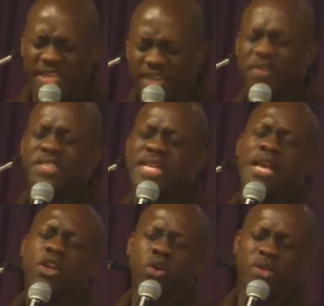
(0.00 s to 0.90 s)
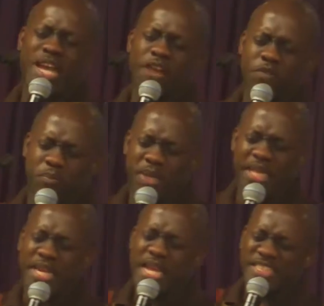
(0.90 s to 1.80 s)
Forgive us, Lord God, for
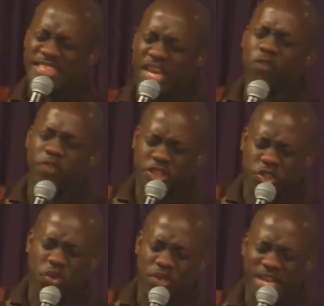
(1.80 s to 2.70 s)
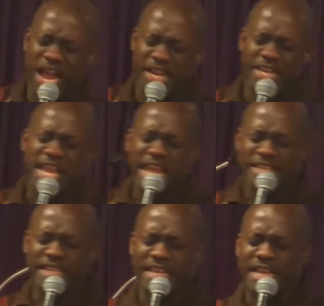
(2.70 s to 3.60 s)
being selfish, Lord God,
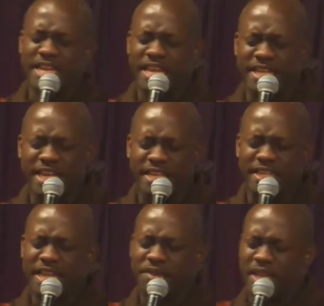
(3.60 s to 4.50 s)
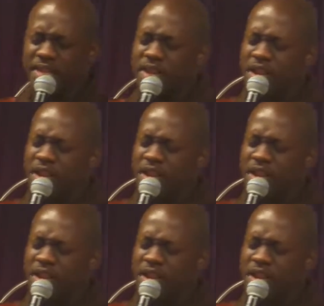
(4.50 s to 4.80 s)
and and and and and and and,